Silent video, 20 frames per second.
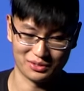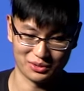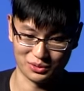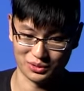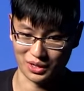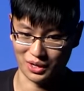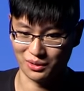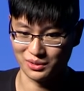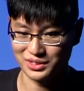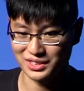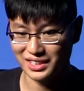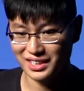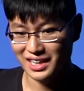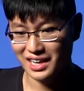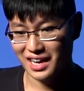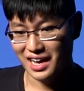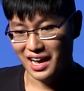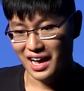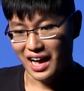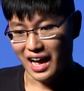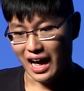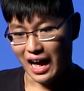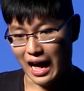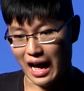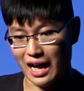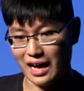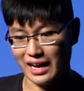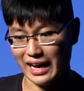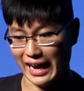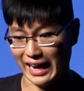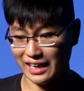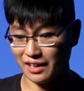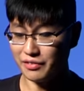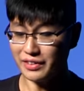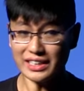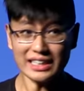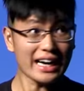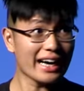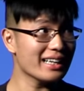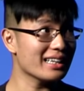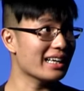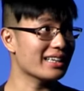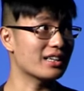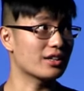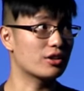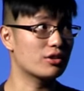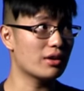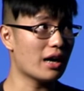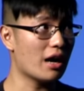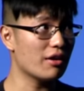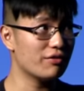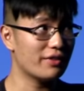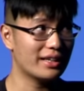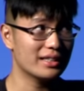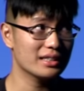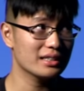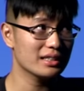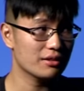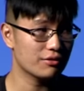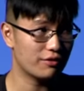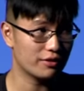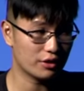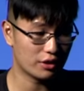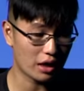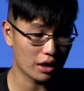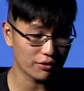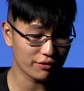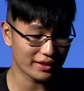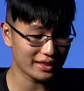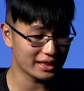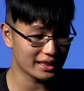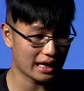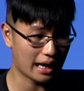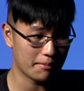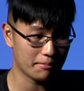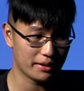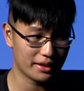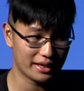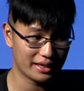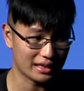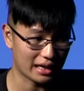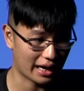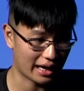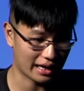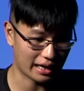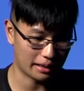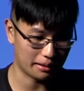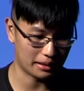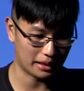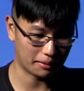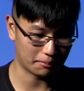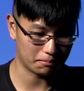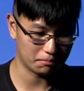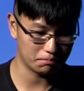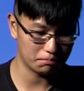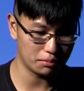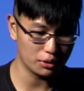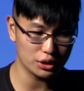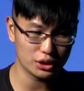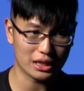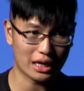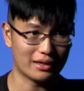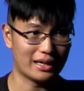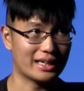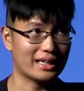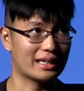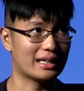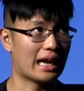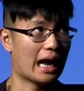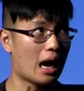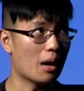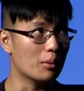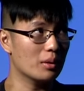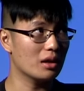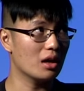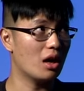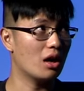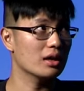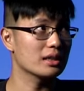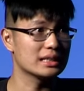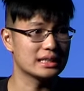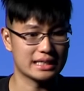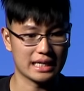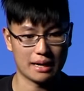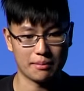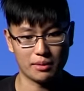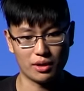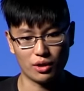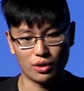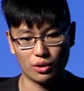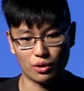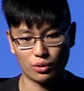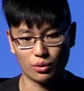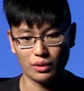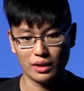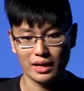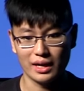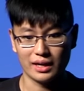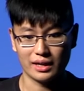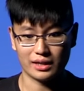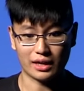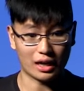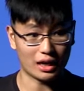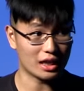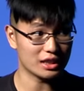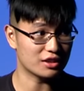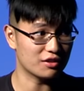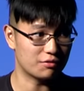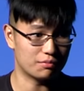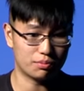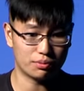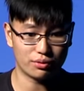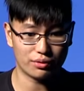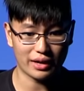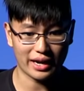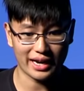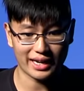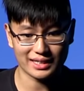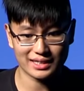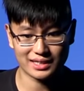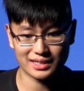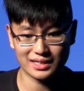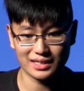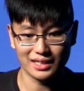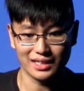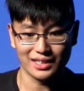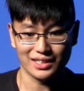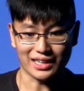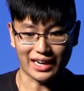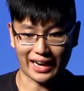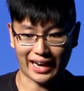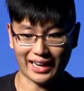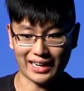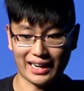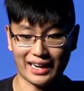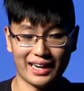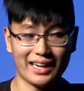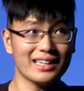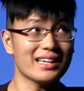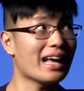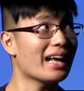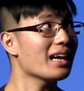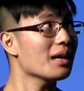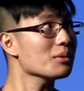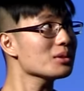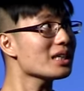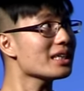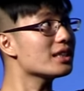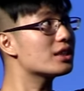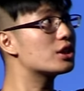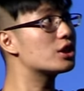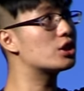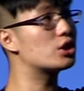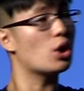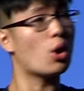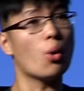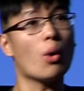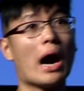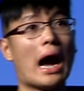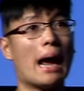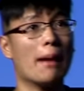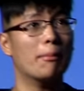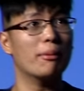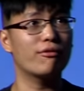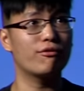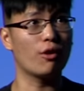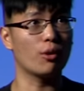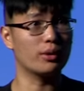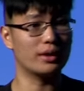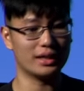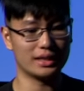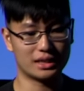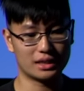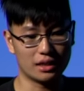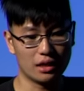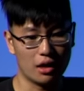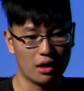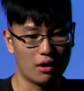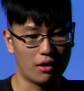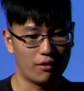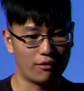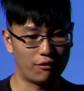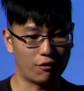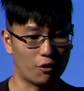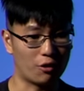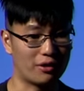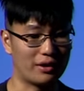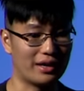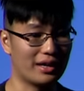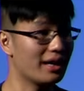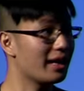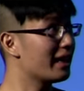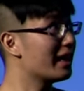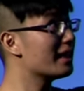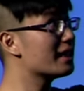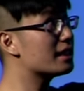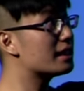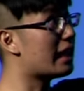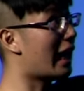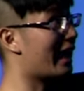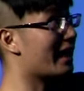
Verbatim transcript: who knows. Uh, and I already had like a crowdfunding, crowdfunding campaign. I had like pushed out like an hour long demo, got lots of press, and, and, and I was like so hyper focused for an, that